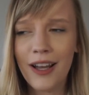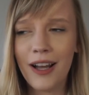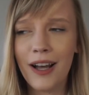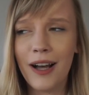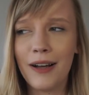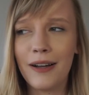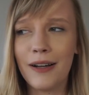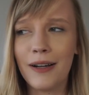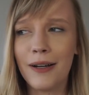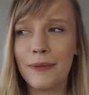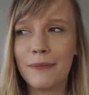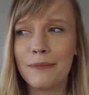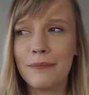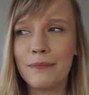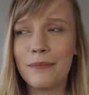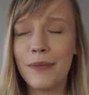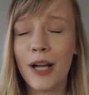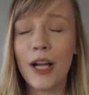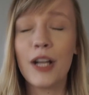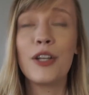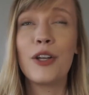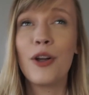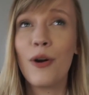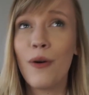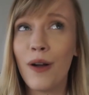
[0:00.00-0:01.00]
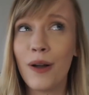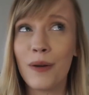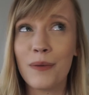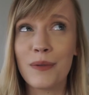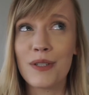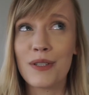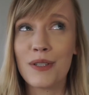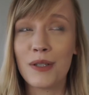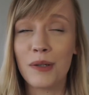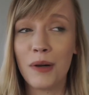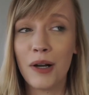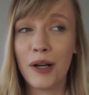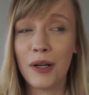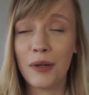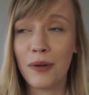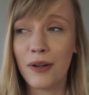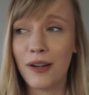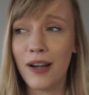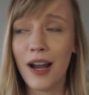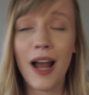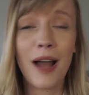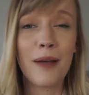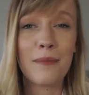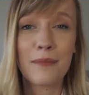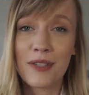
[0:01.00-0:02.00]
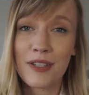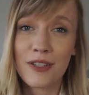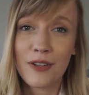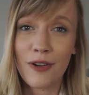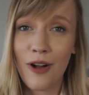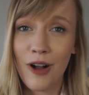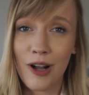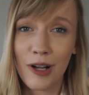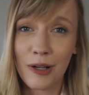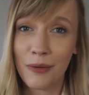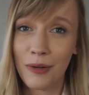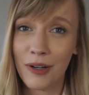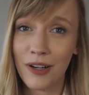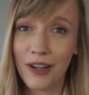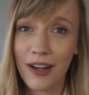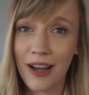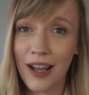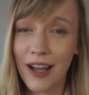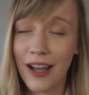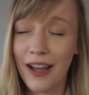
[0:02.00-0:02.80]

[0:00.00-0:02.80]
Um, I know I was so awkward. I'm still awkward.